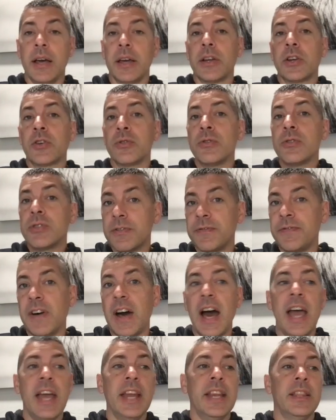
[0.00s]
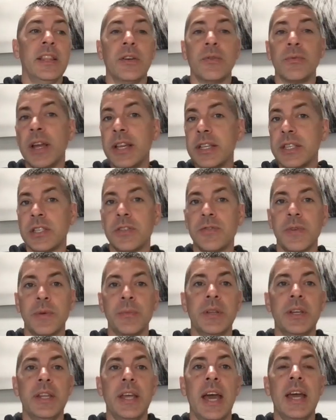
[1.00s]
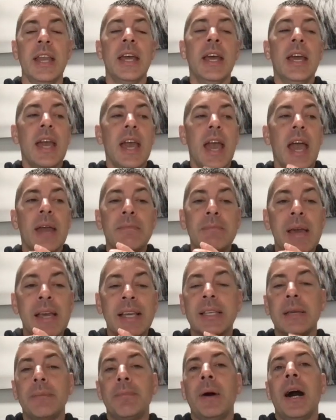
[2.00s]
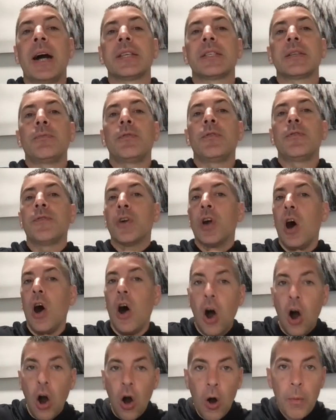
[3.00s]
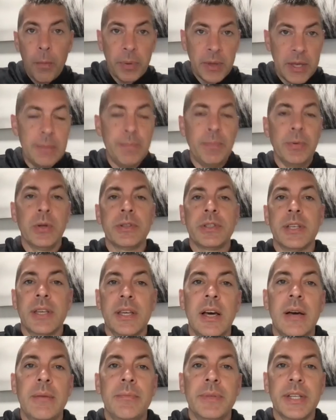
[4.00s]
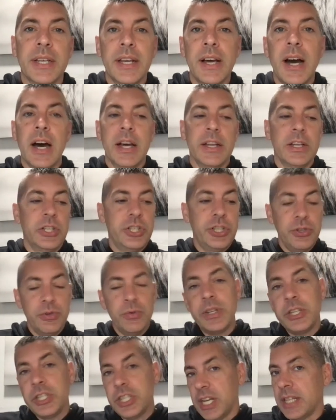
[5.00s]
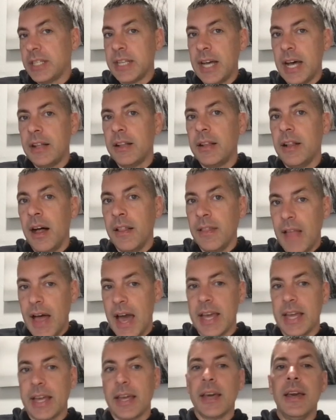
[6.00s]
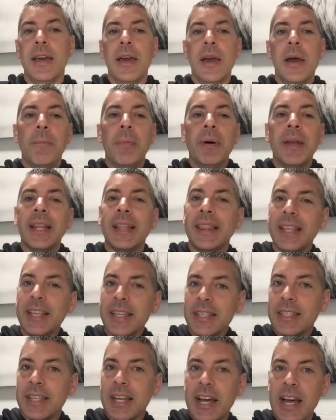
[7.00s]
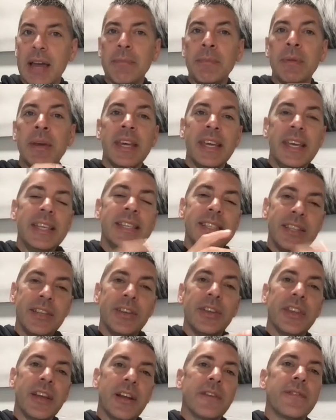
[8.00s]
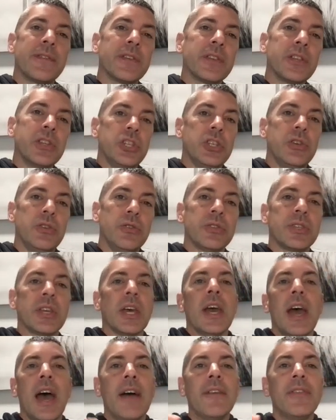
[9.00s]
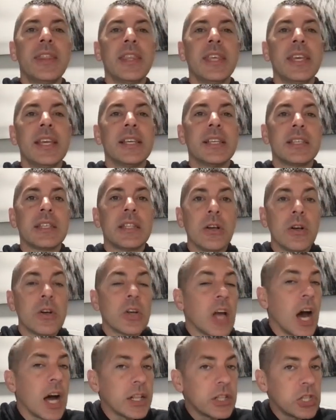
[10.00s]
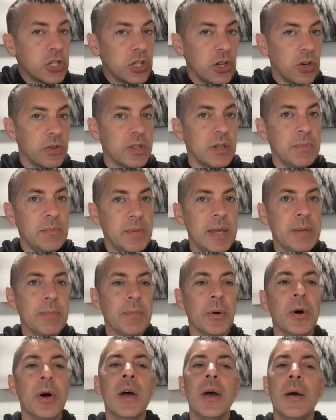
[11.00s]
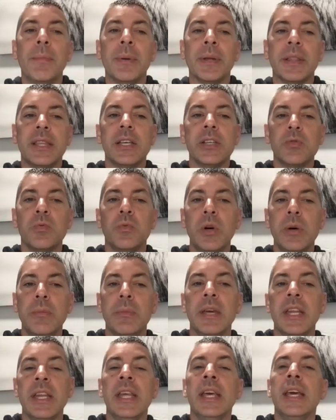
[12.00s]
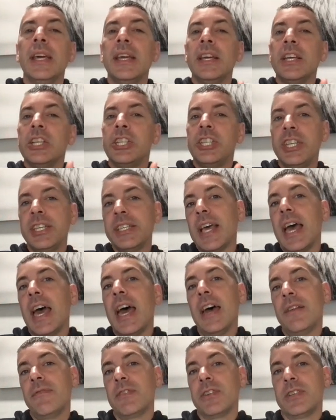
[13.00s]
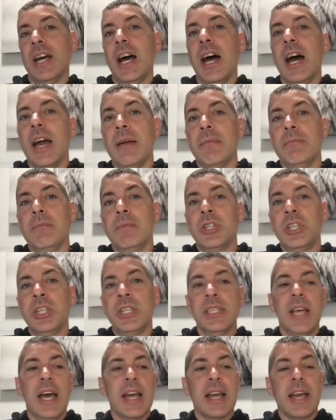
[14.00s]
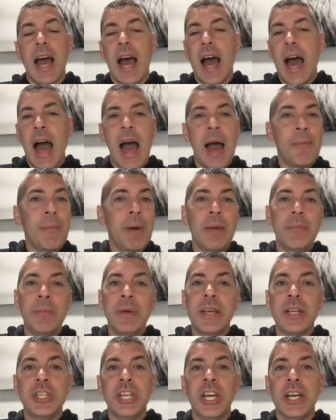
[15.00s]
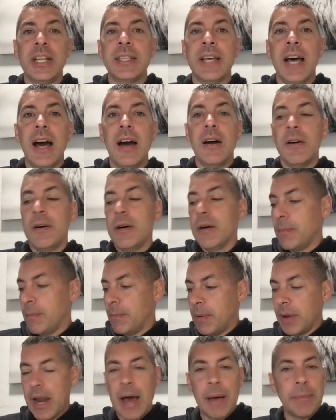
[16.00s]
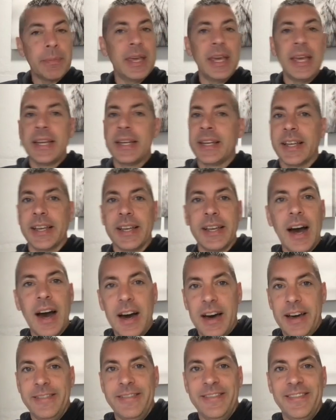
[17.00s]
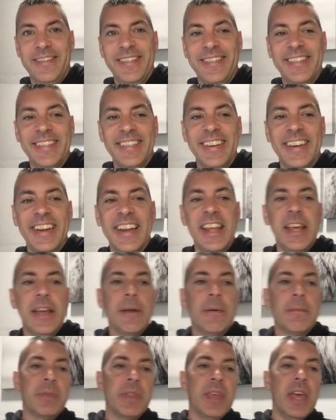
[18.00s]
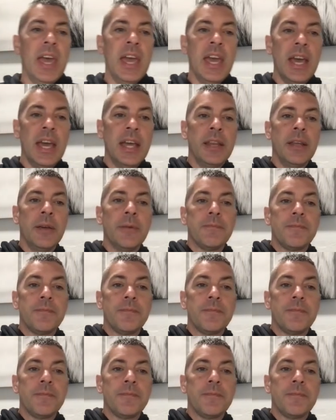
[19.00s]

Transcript: crucified and then raises from the dead and makes it possible for all people to come to God, Jew and Gentile alike. But at this time, he's still there for the Jews. Everything is still God's chosen people. But this woman, she's ahead of her time. She's like, I might be a Gentile, but I'm getting to God. And